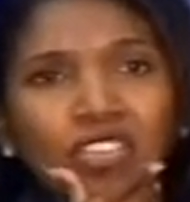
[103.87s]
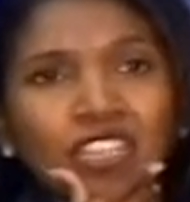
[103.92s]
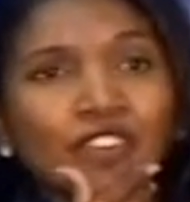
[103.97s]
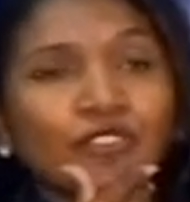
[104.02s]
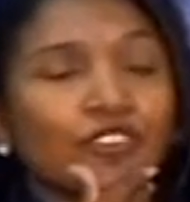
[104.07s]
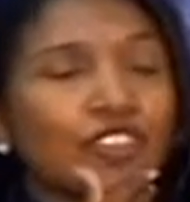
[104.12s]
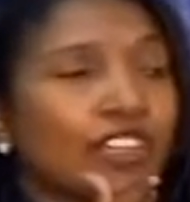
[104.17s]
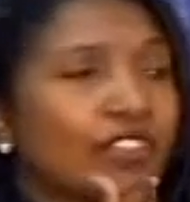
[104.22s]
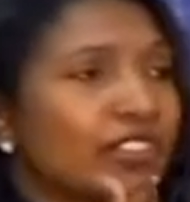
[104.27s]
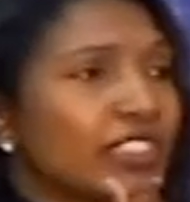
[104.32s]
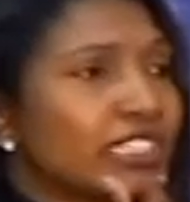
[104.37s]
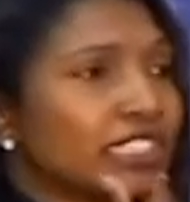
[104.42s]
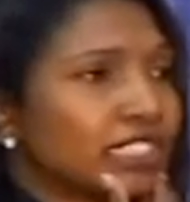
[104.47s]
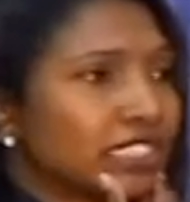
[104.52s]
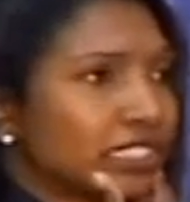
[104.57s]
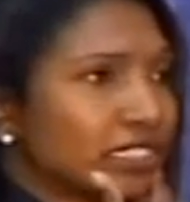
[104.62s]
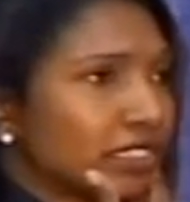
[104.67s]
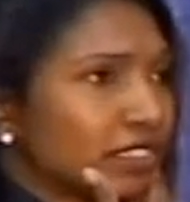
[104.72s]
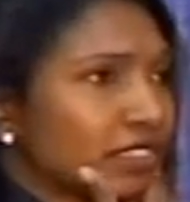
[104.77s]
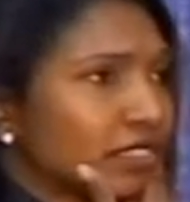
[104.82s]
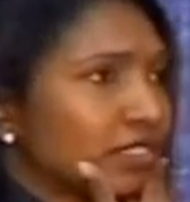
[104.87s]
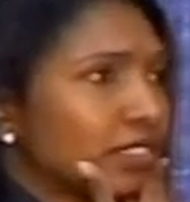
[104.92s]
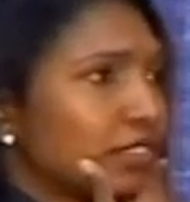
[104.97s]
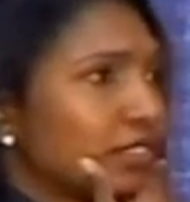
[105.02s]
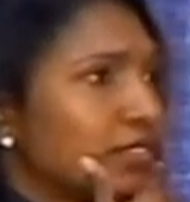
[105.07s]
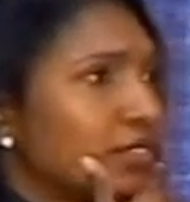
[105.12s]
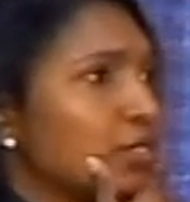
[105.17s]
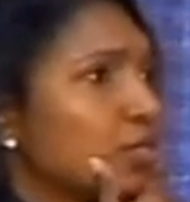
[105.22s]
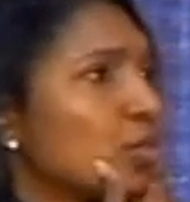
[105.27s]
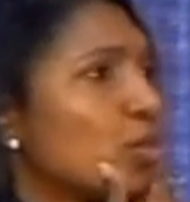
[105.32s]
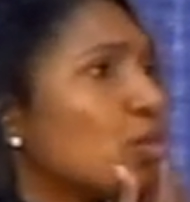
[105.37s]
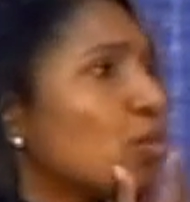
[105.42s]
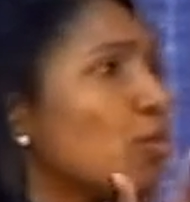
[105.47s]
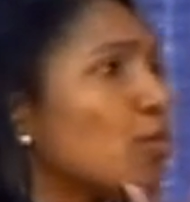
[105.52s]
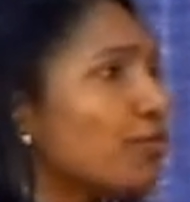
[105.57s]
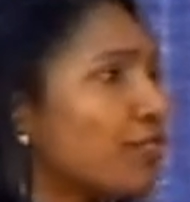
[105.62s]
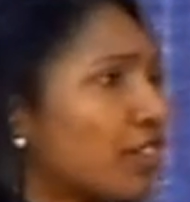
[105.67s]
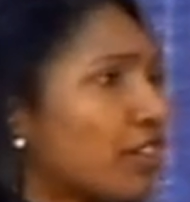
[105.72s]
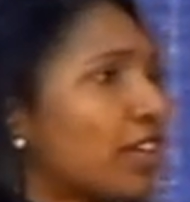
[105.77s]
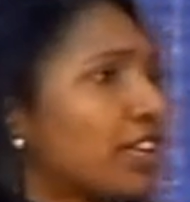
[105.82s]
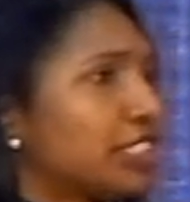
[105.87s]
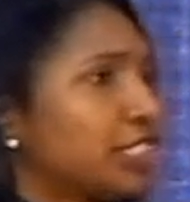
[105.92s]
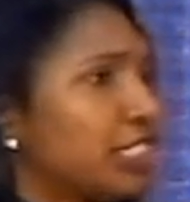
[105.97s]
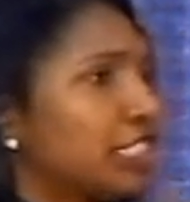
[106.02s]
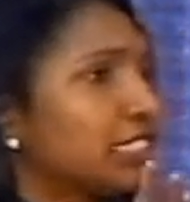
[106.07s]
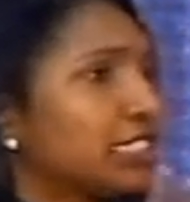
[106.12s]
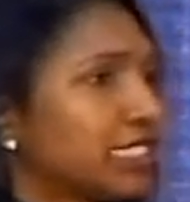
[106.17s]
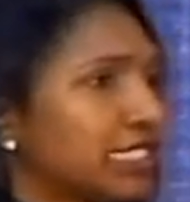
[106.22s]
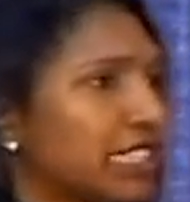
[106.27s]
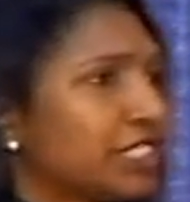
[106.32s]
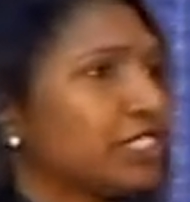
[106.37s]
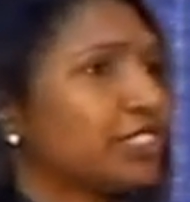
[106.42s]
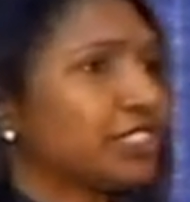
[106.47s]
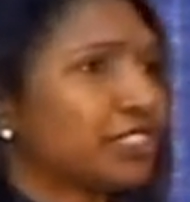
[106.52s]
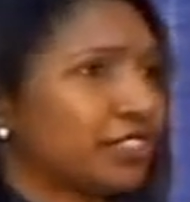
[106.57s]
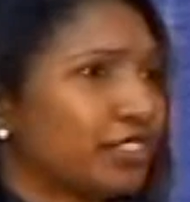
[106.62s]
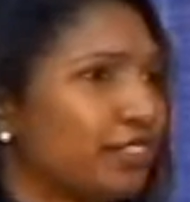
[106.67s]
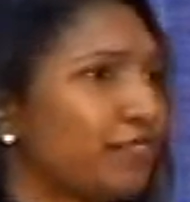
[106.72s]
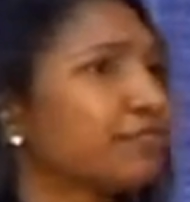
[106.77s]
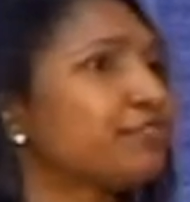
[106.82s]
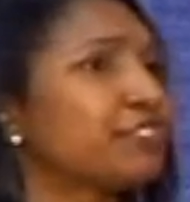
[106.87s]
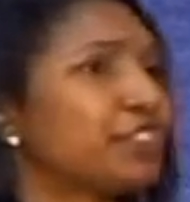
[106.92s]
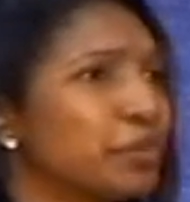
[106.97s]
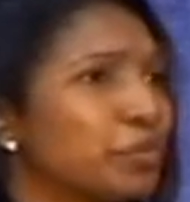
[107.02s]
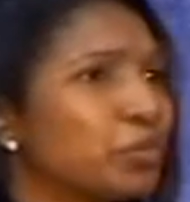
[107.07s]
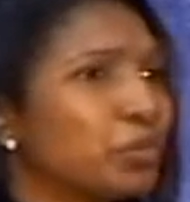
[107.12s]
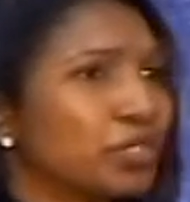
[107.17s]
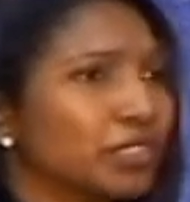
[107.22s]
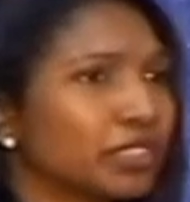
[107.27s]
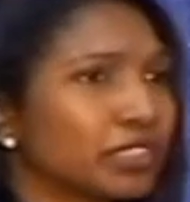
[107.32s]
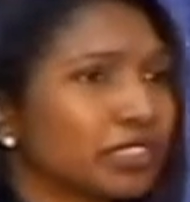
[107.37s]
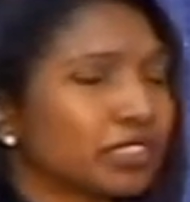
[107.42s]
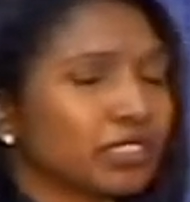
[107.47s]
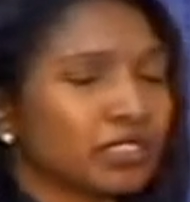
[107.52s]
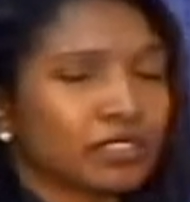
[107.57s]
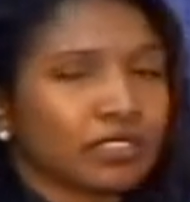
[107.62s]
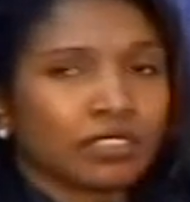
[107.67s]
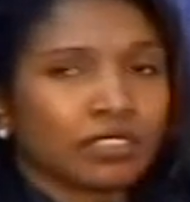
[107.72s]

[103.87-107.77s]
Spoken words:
if there is no overarching statutory framework,